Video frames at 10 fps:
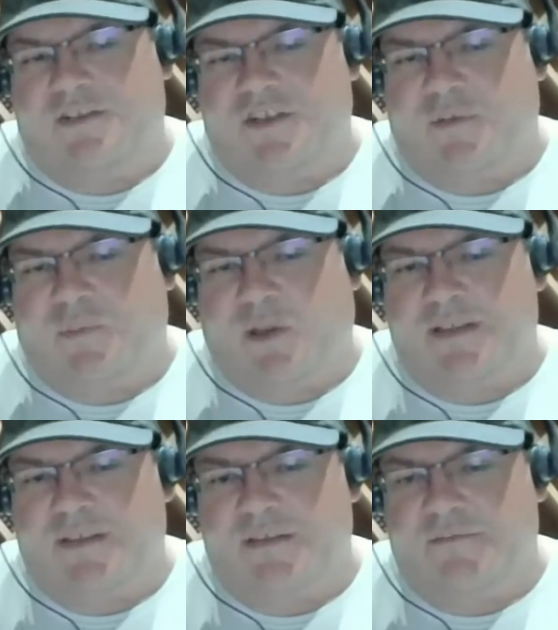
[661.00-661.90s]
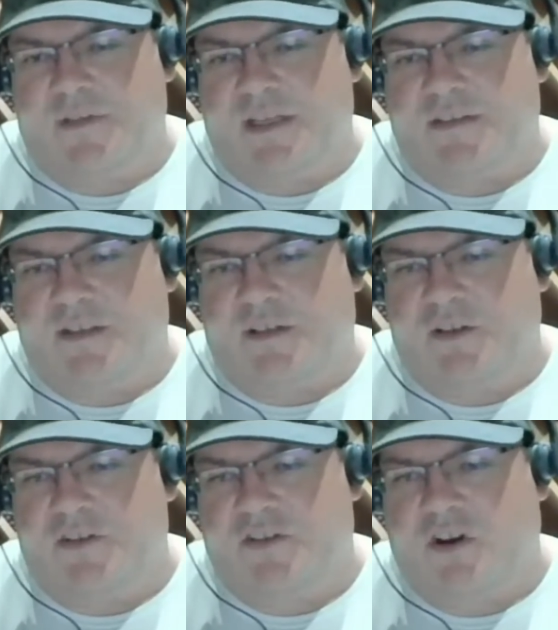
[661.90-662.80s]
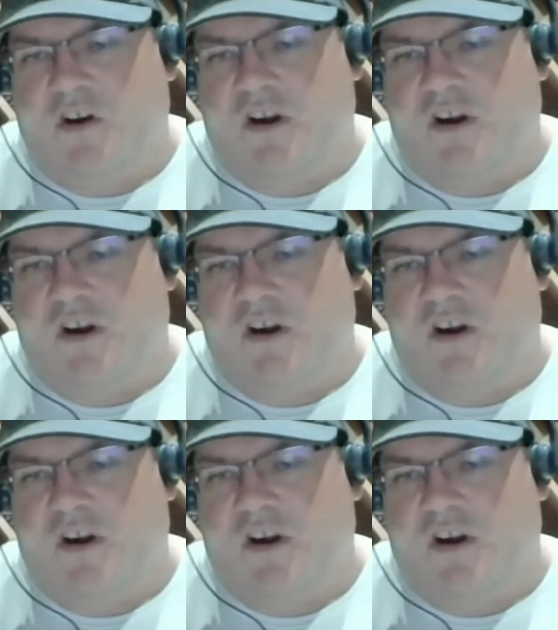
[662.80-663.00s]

just a pleasant. It's a good cigar.